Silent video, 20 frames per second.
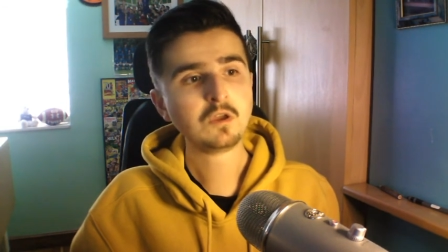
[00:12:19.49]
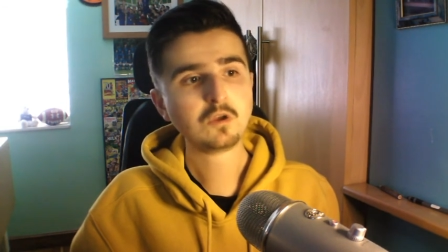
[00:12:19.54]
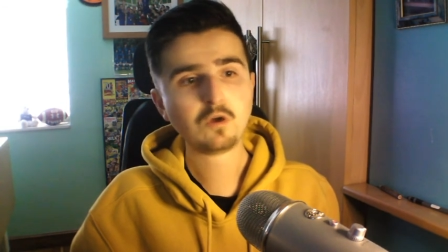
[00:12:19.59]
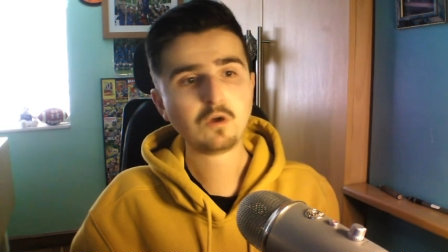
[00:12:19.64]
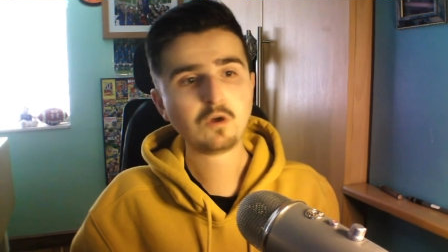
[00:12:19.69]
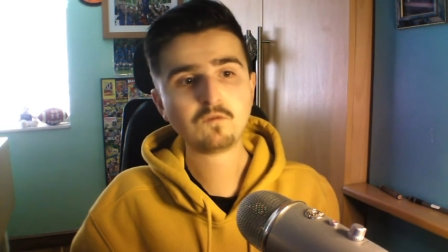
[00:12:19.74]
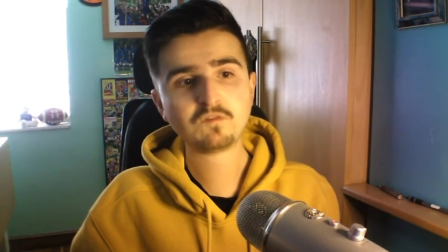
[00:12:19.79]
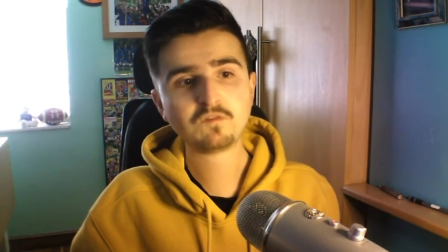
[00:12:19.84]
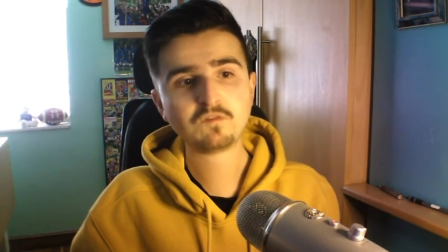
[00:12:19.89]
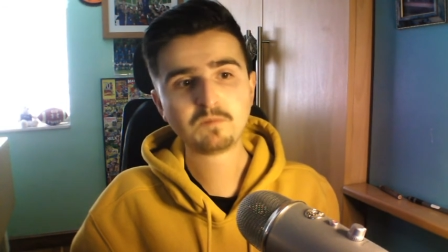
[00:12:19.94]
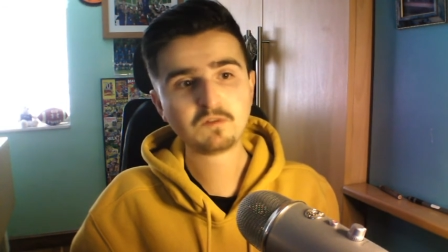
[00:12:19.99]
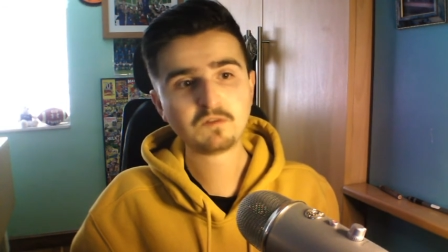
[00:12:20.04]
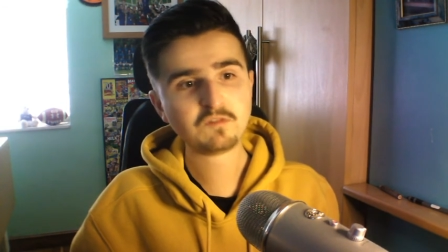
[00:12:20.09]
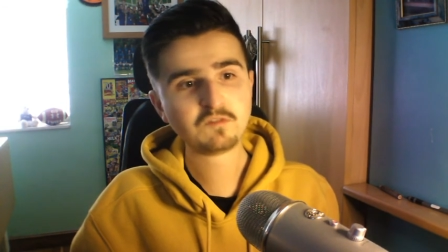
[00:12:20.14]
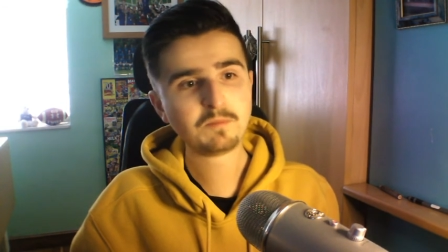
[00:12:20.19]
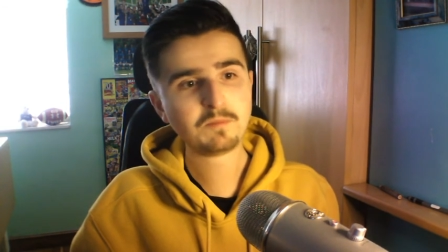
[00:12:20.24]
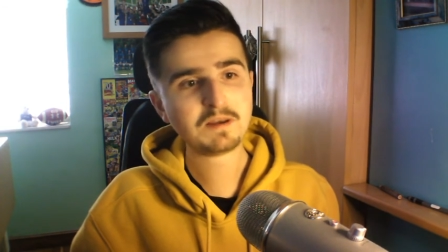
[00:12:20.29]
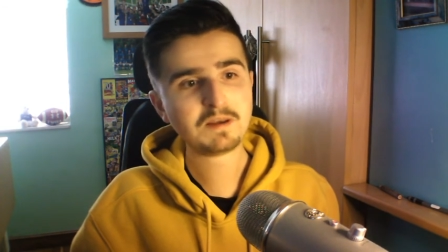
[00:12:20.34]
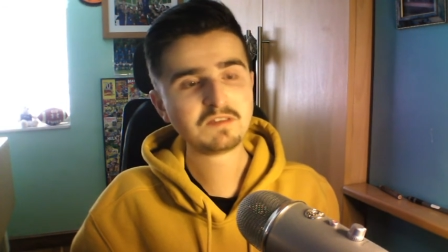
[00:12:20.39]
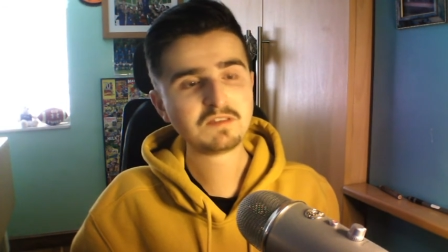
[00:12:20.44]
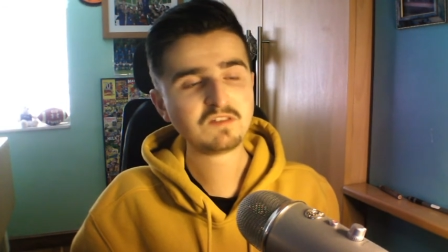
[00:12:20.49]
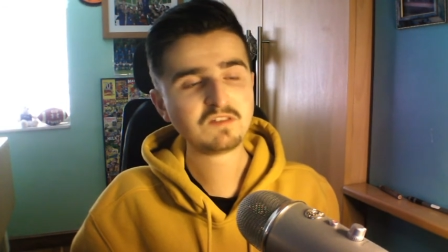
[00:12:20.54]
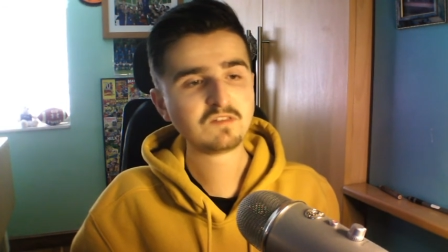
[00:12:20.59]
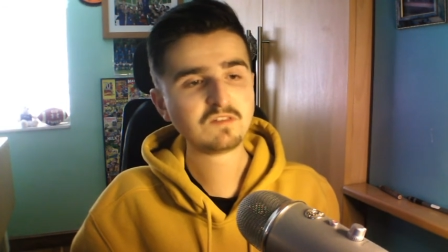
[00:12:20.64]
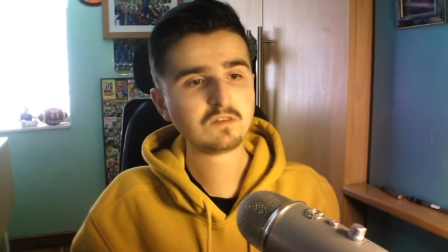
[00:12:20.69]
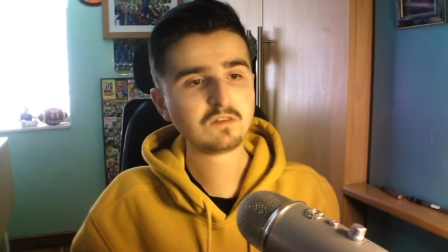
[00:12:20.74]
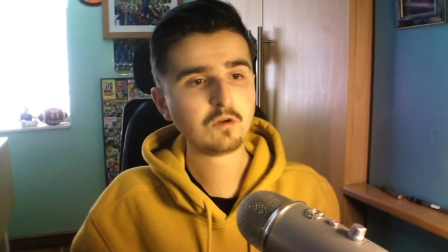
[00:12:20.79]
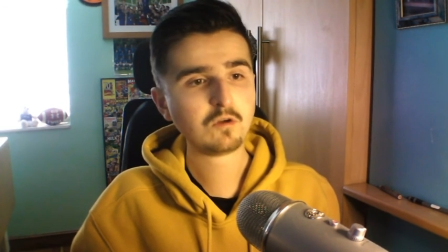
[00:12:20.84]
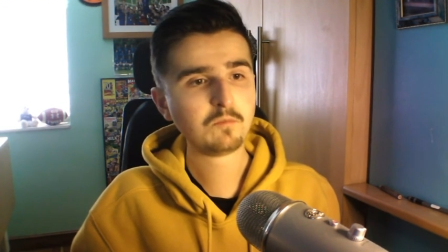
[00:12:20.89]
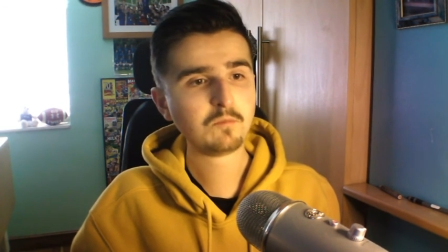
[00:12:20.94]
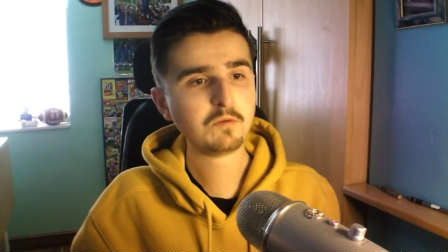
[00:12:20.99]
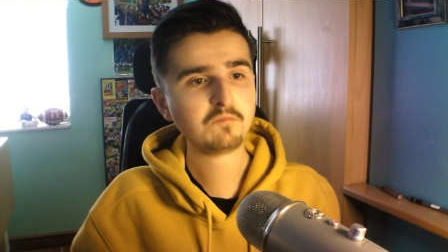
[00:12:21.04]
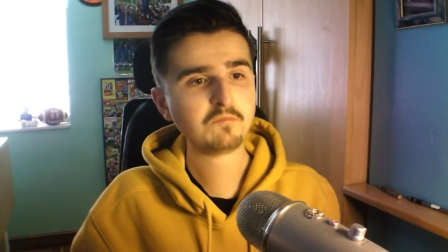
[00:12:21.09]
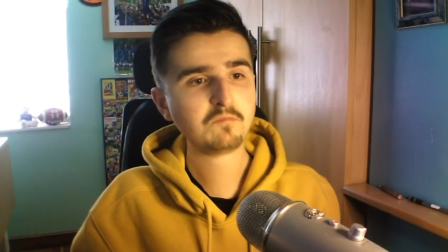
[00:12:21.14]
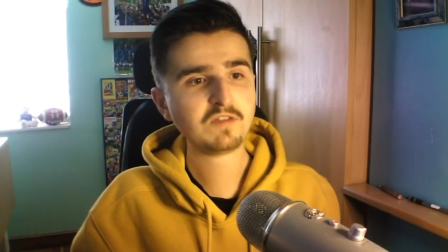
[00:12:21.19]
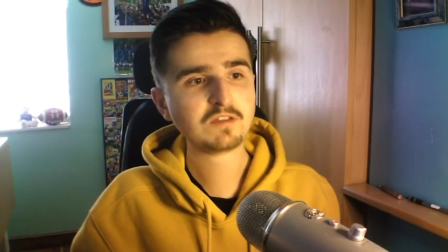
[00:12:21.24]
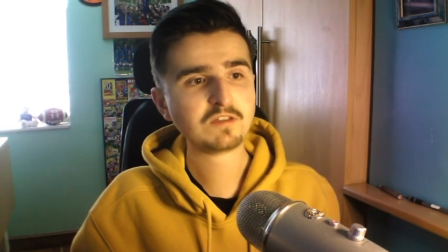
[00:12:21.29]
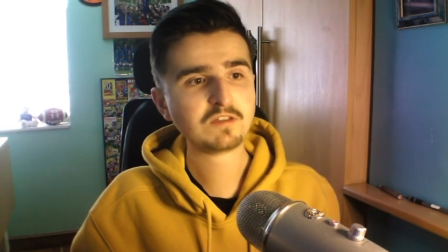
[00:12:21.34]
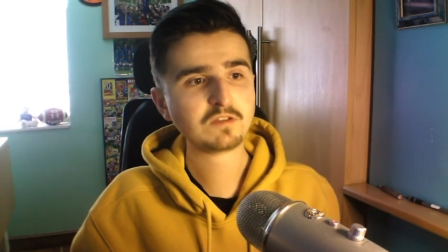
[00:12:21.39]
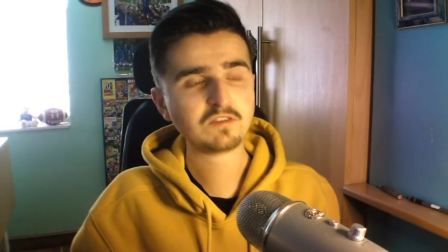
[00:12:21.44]
got responsibilities and got to put
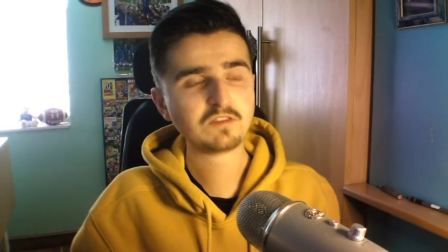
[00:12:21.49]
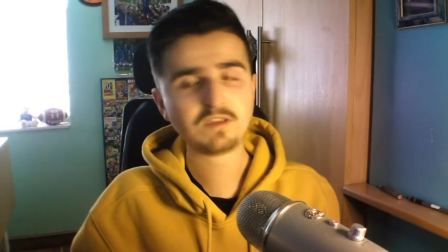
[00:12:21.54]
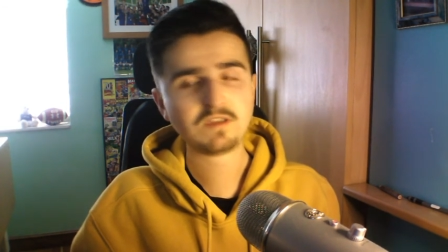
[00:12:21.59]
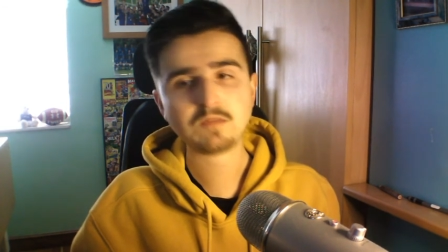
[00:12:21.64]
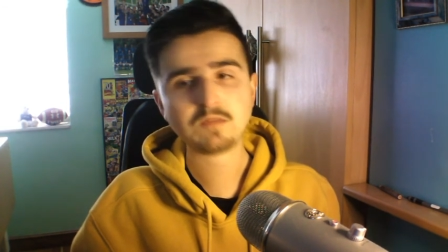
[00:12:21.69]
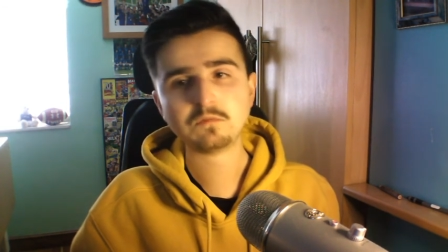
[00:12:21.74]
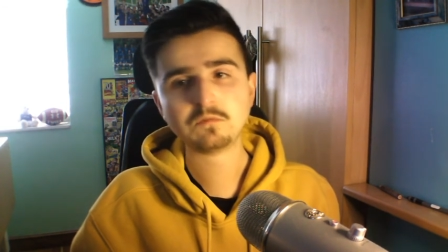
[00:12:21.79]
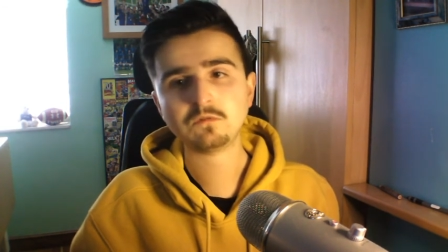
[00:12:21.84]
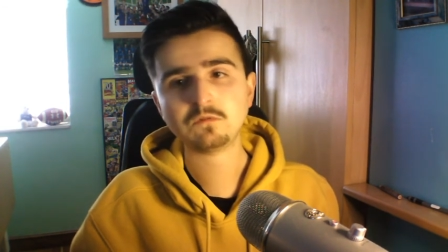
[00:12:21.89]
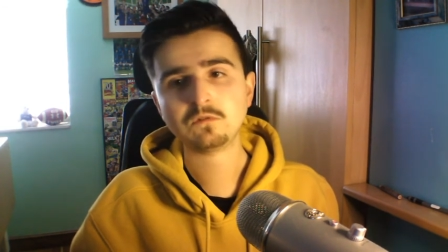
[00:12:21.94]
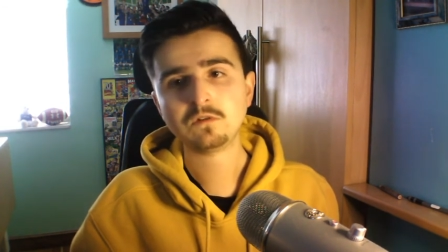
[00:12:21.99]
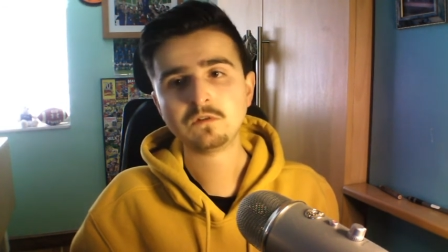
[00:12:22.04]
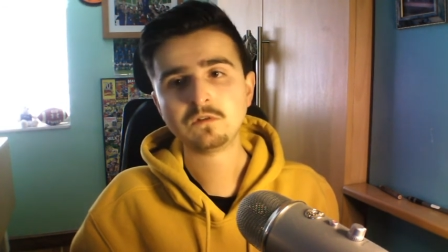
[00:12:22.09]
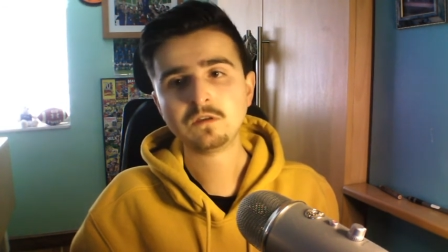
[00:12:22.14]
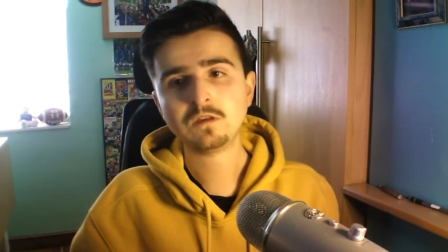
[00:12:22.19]
bread on the table.